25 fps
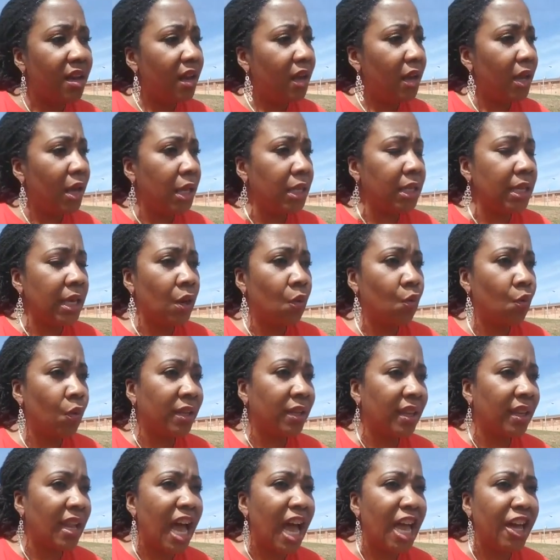And then
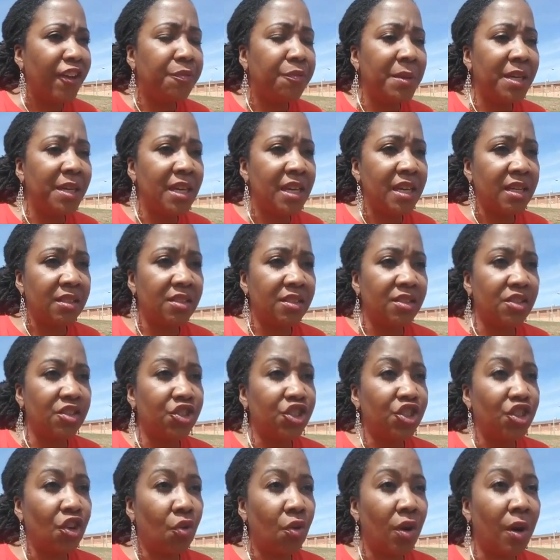when life begins to
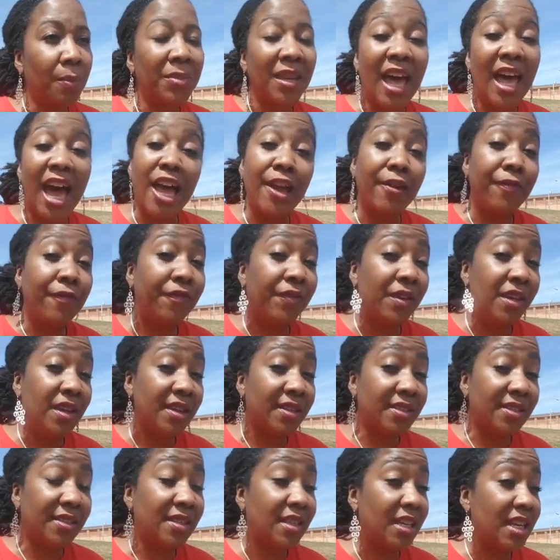show up, life
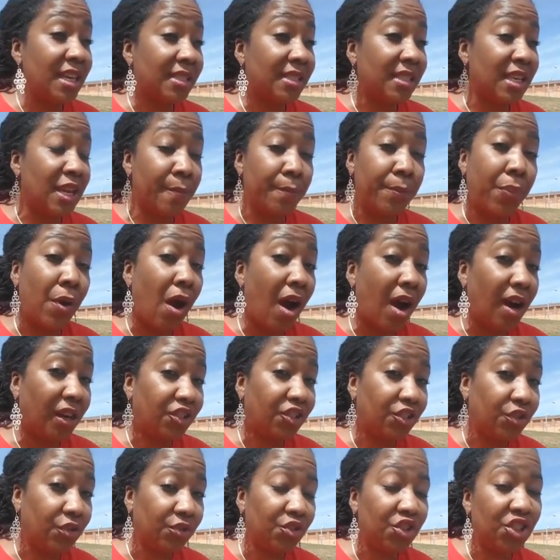is
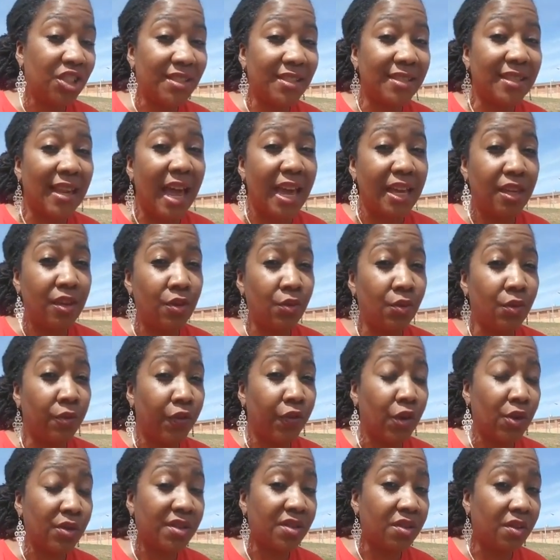impartial, just like
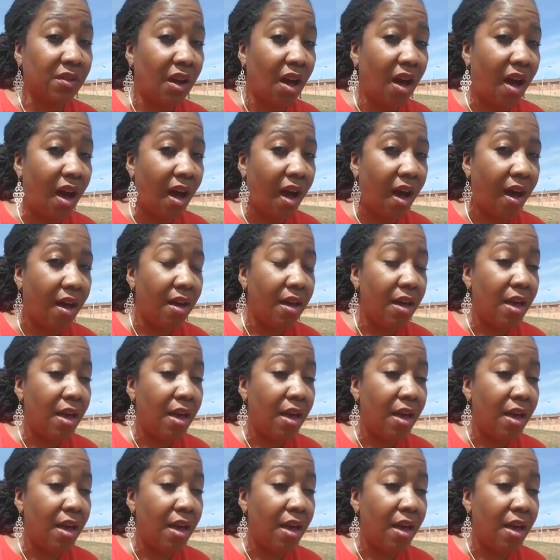universal law.